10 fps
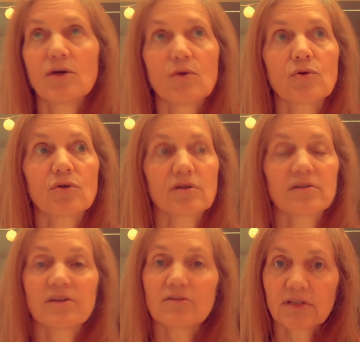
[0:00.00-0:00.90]
or
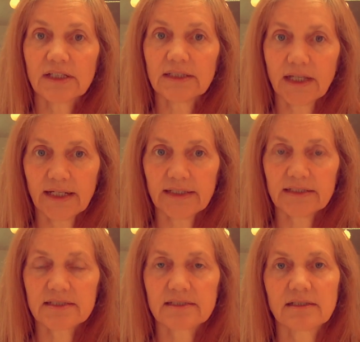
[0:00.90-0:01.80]
they're really
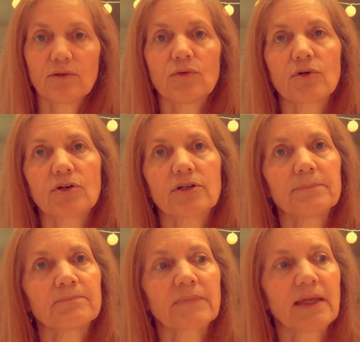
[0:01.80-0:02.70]
light,
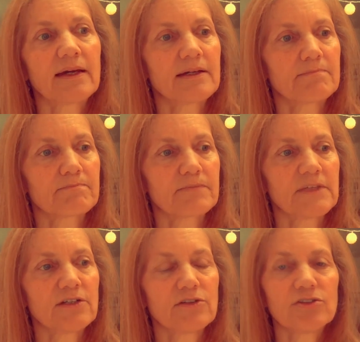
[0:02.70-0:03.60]
or
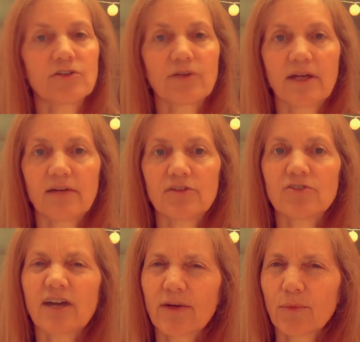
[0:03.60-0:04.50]
you're
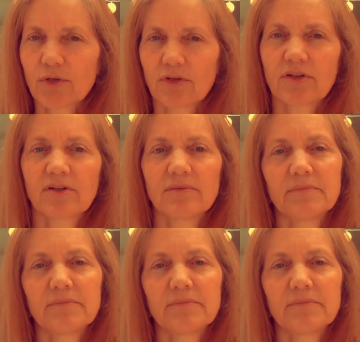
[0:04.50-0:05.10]
not at work,